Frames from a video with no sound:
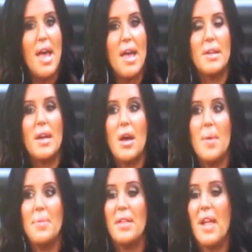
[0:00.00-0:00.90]
and ah,
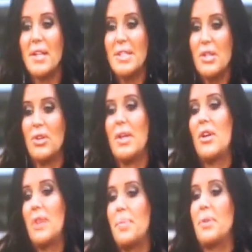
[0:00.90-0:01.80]
um, they like silky
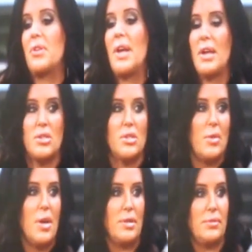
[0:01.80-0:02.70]
hair, they can put their hands
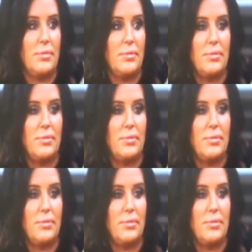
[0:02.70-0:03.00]
through it.